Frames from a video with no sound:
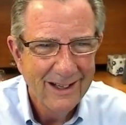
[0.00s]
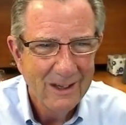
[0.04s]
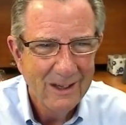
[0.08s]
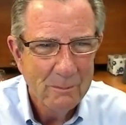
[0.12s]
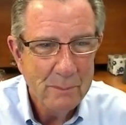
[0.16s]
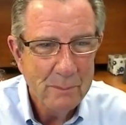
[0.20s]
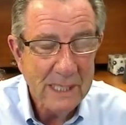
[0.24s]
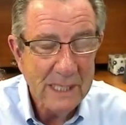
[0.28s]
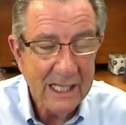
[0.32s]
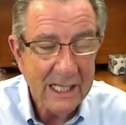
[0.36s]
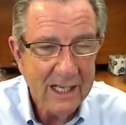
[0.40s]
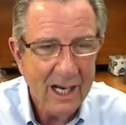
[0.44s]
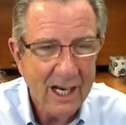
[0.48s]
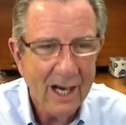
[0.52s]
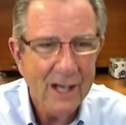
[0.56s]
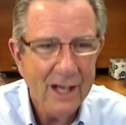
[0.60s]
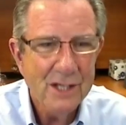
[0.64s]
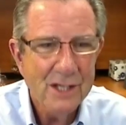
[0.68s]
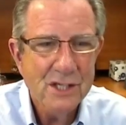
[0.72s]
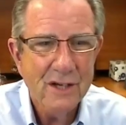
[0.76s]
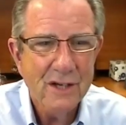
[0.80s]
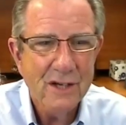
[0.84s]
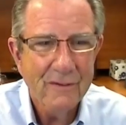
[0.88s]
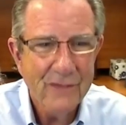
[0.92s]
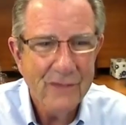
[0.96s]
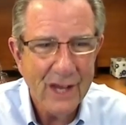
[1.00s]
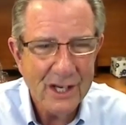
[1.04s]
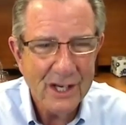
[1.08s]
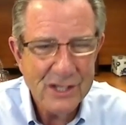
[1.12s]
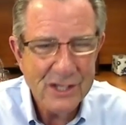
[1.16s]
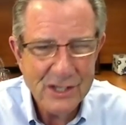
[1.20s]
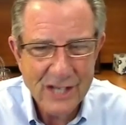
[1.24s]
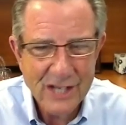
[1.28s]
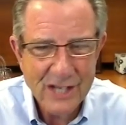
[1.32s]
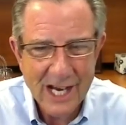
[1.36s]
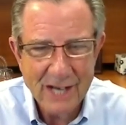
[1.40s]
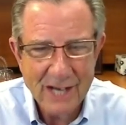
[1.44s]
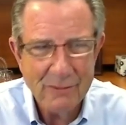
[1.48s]
Because of the
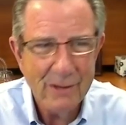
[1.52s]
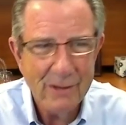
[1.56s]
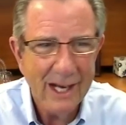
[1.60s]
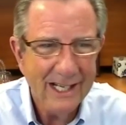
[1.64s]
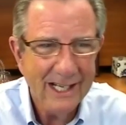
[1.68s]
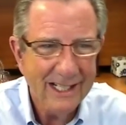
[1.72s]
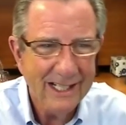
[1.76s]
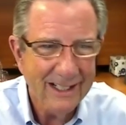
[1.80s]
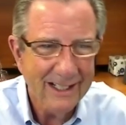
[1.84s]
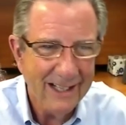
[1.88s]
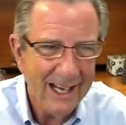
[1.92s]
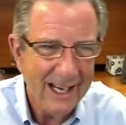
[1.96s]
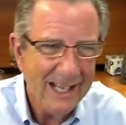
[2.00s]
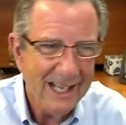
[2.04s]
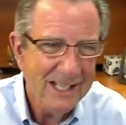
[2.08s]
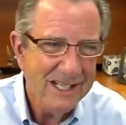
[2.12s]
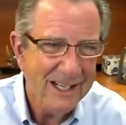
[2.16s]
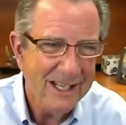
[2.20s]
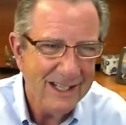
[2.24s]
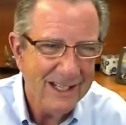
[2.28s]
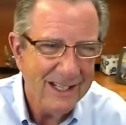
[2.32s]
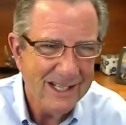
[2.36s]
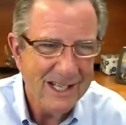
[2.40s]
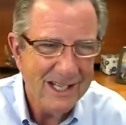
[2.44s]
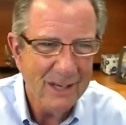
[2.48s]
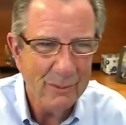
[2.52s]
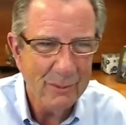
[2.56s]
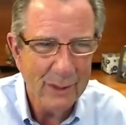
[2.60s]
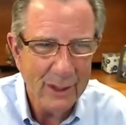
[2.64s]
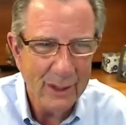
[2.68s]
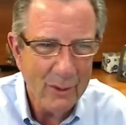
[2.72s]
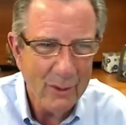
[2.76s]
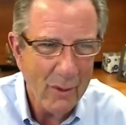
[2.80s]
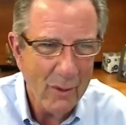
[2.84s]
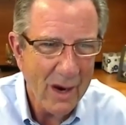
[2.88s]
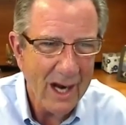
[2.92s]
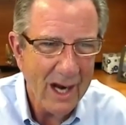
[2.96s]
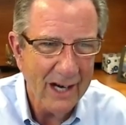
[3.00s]
state regulations that
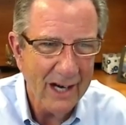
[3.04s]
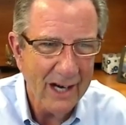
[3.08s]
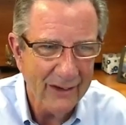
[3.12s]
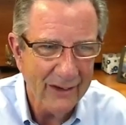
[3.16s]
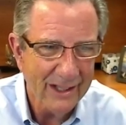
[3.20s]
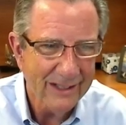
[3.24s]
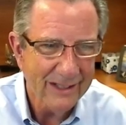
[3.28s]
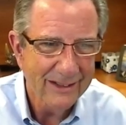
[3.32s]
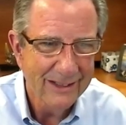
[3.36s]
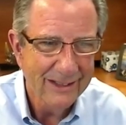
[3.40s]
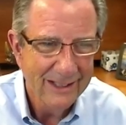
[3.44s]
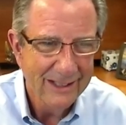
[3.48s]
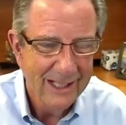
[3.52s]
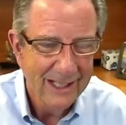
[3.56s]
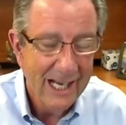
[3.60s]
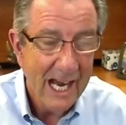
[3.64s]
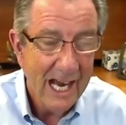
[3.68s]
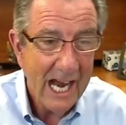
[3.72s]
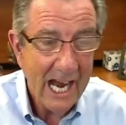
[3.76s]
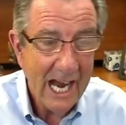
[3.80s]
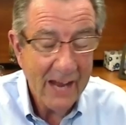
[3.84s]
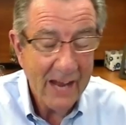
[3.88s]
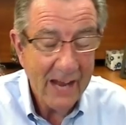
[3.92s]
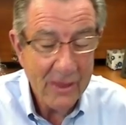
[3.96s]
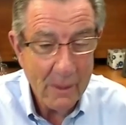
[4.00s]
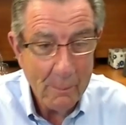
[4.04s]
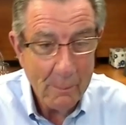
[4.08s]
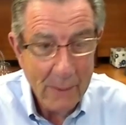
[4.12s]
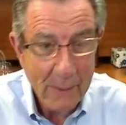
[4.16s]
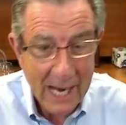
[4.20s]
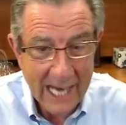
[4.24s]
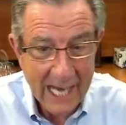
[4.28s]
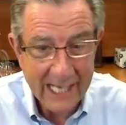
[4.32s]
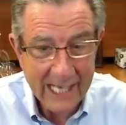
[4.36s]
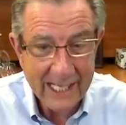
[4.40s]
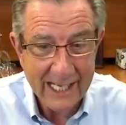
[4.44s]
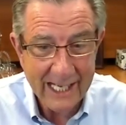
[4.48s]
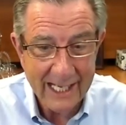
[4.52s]
require it. And the
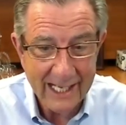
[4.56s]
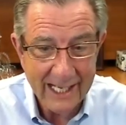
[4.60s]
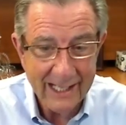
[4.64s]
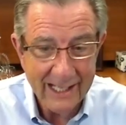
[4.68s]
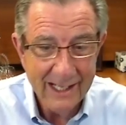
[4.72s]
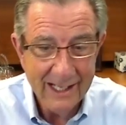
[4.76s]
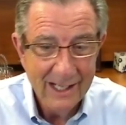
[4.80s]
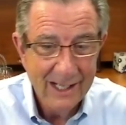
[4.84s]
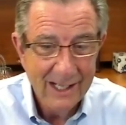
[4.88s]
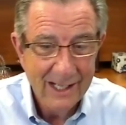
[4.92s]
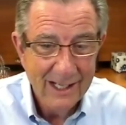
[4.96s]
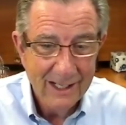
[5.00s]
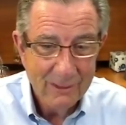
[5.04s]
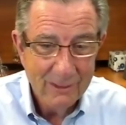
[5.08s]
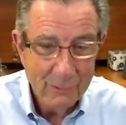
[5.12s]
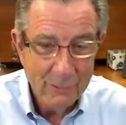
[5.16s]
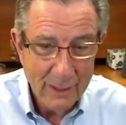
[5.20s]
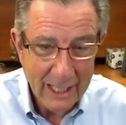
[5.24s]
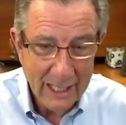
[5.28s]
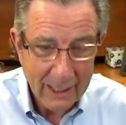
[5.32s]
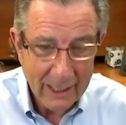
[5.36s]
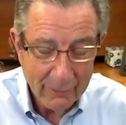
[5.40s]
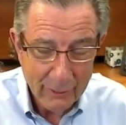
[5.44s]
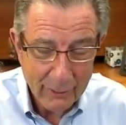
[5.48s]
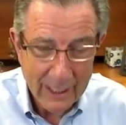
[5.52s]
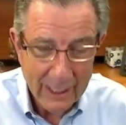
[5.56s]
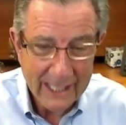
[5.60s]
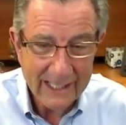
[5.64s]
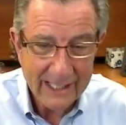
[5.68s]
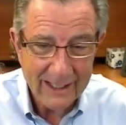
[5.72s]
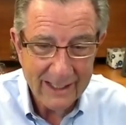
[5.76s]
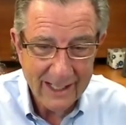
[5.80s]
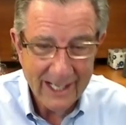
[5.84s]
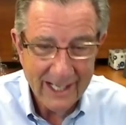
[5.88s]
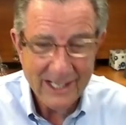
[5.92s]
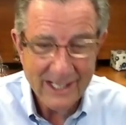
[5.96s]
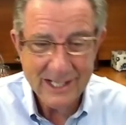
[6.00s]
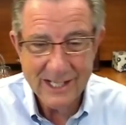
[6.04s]
banking
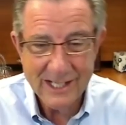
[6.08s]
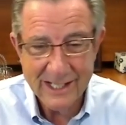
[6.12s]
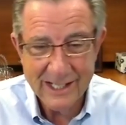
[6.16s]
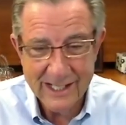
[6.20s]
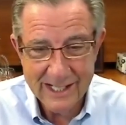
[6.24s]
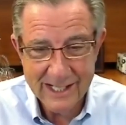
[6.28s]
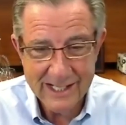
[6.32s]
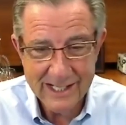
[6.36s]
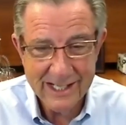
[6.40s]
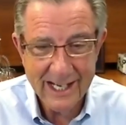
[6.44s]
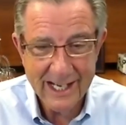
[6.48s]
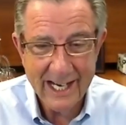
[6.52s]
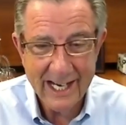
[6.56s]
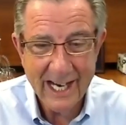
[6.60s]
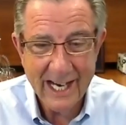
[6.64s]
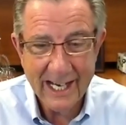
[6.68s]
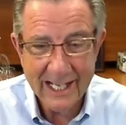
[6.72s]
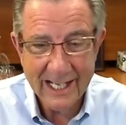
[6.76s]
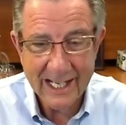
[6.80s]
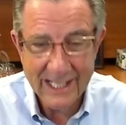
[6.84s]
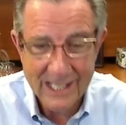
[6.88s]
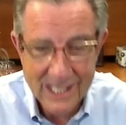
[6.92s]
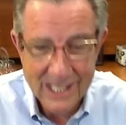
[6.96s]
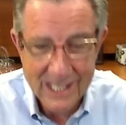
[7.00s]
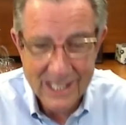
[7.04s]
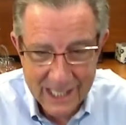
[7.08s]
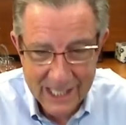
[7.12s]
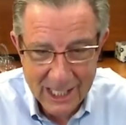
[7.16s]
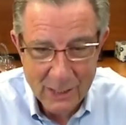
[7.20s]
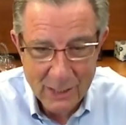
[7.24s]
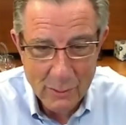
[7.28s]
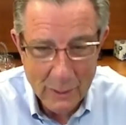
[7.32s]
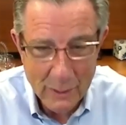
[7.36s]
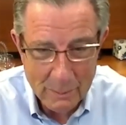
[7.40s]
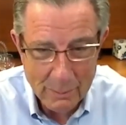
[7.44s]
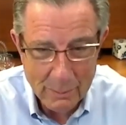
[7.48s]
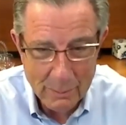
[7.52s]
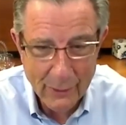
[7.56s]
regulations say, I got to see
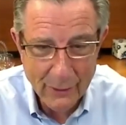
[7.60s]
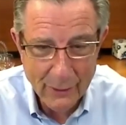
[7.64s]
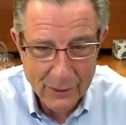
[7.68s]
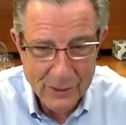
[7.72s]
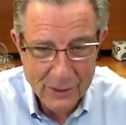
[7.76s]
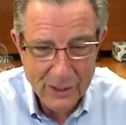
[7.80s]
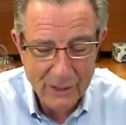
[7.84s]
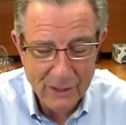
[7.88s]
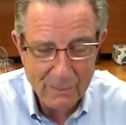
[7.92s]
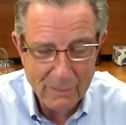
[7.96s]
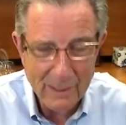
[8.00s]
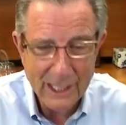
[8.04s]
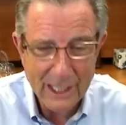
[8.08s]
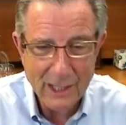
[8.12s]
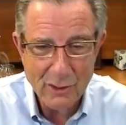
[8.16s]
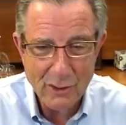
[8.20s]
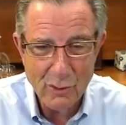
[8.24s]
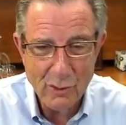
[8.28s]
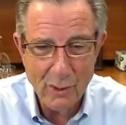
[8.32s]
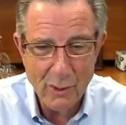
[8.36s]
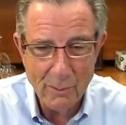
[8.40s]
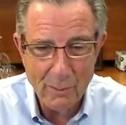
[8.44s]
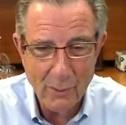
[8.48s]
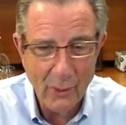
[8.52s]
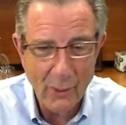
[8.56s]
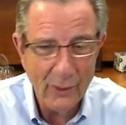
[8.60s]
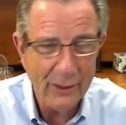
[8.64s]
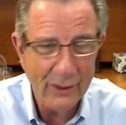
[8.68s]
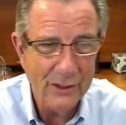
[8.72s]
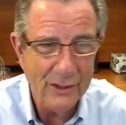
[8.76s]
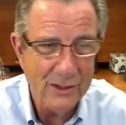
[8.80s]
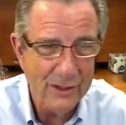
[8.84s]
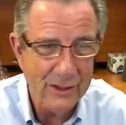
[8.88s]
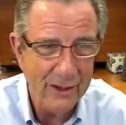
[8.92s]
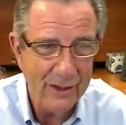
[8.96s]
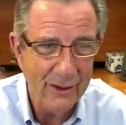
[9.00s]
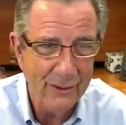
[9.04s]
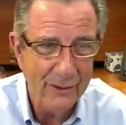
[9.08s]
you in person to make you a
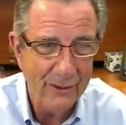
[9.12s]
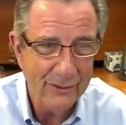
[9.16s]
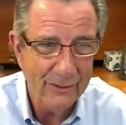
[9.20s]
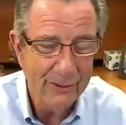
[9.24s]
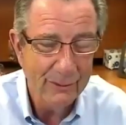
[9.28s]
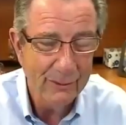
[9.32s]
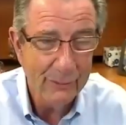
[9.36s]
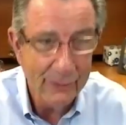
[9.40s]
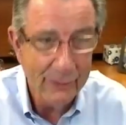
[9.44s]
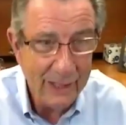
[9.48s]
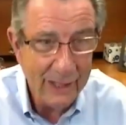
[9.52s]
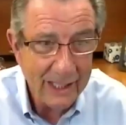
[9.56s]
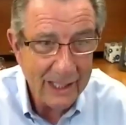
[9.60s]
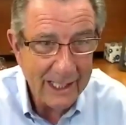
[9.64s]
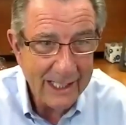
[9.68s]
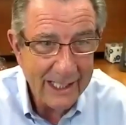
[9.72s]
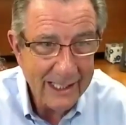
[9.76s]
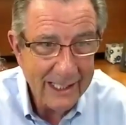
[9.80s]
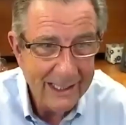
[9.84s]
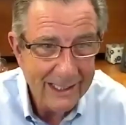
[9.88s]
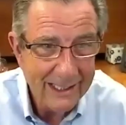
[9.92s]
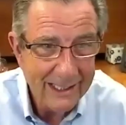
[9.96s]
mortgage loan. Really?